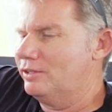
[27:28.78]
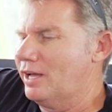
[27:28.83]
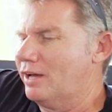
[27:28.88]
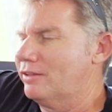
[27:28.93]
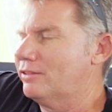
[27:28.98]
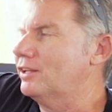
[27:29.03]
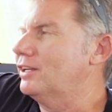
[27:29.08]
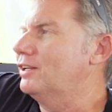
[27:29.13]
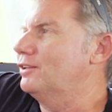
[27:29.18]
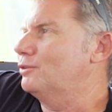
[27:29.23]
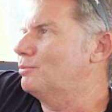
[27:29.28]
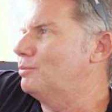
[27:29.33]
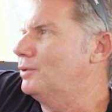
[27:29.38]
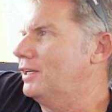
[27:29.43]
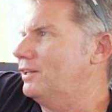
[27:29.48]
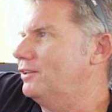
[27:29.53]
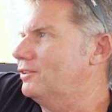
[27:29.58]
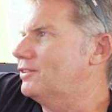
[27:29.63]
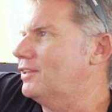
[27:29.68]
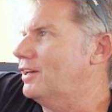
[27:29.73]
nothing as
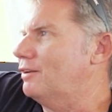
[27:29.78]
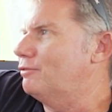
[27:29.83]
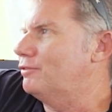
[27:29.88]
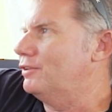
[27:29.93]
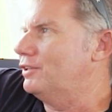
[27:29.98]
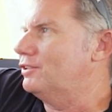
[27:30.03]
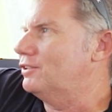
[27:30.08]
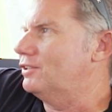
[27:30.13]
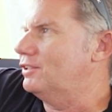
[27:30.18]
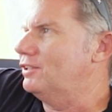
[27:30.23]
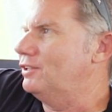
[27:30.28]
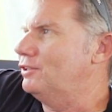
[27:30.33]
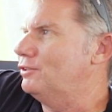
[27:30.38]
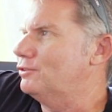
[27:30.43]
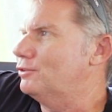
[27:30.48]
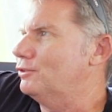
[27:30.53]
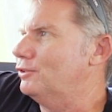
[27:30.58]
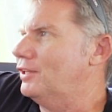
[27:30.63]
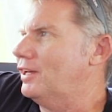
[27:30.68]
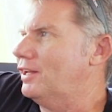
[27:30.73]
big as that fish that
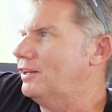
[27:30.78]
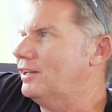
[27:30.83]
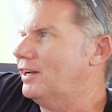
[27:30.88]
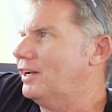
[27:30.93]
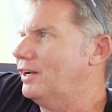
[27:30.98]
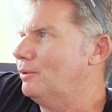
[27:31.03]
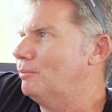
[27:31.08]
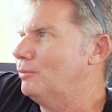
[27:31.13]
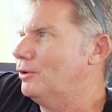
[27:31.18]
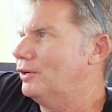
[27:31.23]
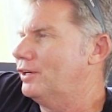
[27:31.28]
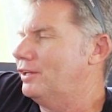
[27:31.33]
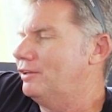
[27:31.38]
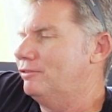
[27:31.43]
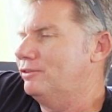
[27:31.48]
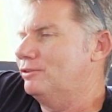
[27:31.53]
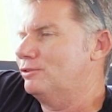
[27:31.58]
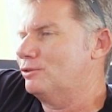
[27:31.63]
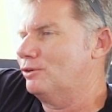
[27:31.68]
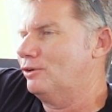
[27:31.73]
you saw that day. I might
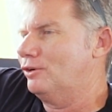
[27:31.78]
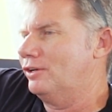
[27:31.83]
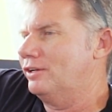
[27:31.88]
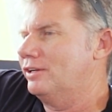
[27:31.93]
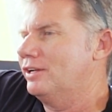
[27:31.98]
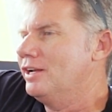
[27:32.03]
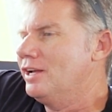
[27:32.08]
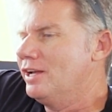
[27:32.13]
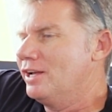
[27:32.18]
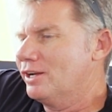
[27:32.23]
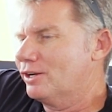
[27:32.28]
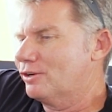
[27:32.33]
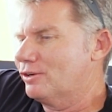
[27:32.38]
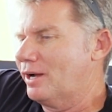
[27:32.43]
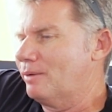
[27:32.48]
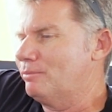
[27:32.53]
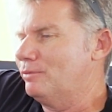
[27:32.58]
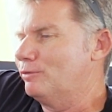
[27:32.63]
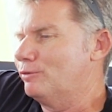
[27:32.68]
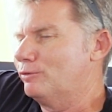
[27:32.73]
even try and
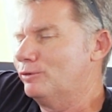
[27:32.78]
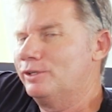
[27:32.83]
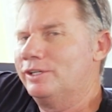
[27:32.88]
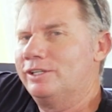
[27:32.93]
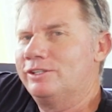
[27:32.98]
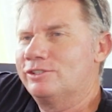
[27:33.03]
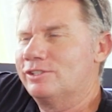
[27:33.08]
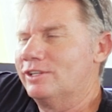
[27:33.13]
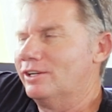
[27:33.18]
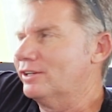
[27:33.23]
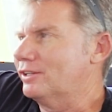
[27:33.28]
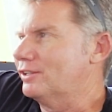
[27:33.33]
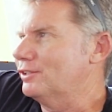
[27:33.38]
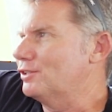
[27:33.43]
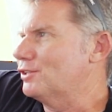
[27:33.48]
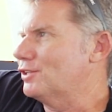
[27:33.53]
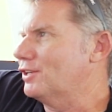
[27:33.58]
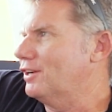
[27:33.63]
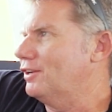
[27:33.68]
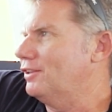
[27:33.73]
grab the footage so I
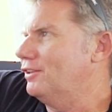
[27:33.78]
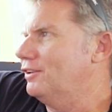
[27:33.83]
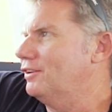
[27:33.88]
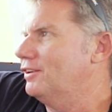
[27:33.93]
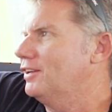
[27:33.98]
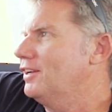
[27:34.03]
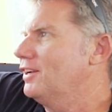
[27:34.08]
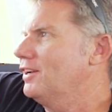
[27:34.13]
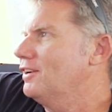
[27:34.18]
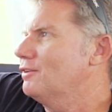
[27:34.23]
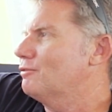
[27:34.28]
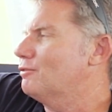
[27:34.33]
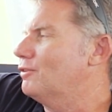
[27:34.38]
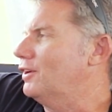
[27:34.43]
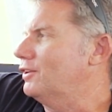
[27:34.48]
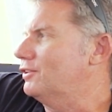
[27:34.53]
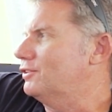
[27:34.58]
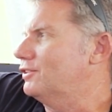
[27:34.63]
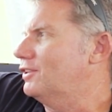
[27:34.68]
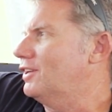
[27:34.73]
can show the
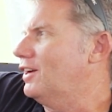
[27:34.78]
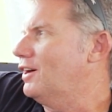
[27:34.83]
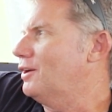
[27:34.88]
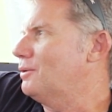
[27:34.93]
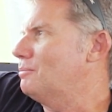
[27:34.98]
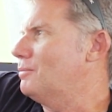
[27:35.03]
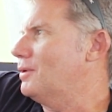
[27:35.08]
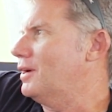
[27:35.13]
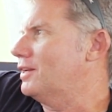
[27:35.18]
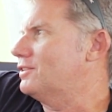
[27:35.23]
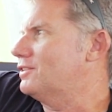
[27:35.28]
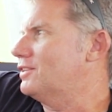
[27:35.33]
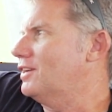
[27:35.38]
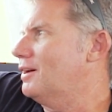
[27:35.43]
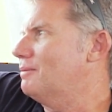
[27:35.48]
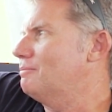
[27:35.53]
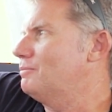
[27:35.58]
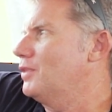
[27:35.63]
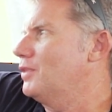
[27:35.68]
folks at home. But